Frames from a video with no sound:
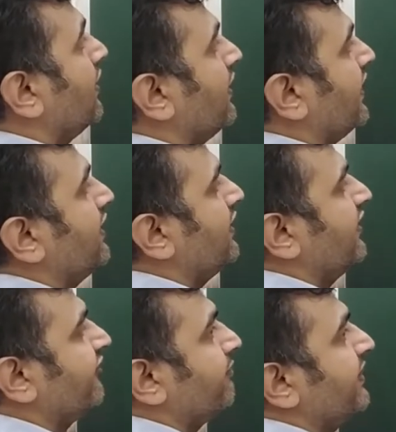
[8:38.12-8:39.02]

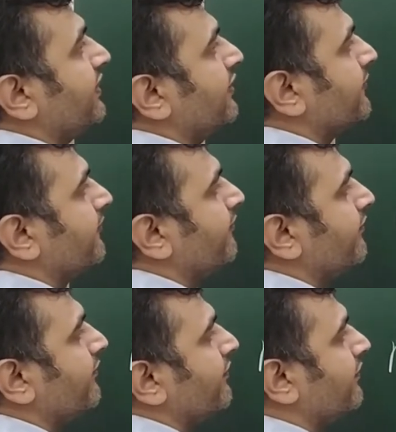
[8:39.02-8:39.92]
LFP.
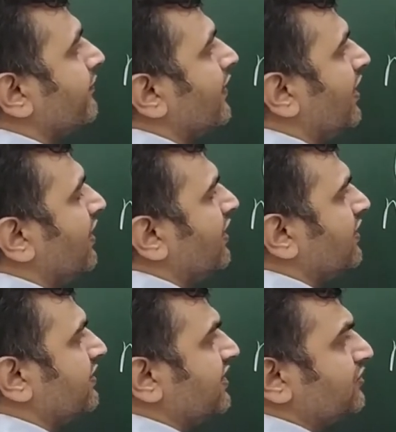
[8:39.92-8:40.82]

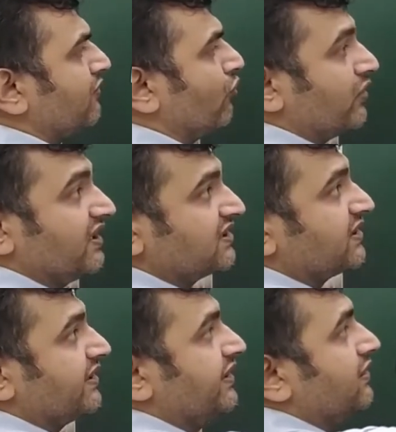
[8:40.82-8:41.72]
This we have already
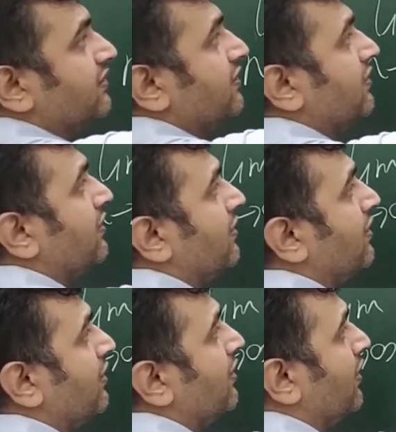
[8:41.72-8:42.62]
studied.
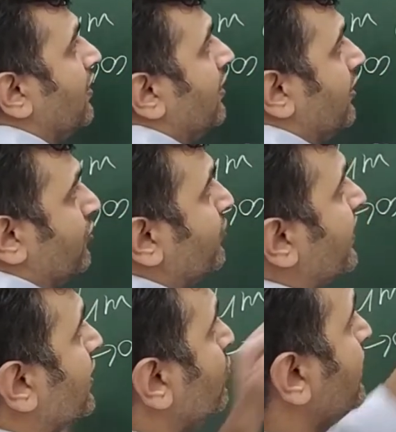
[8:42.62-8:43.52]
You
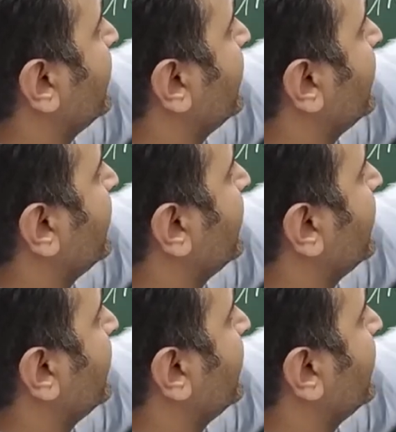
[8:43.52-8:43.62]
take out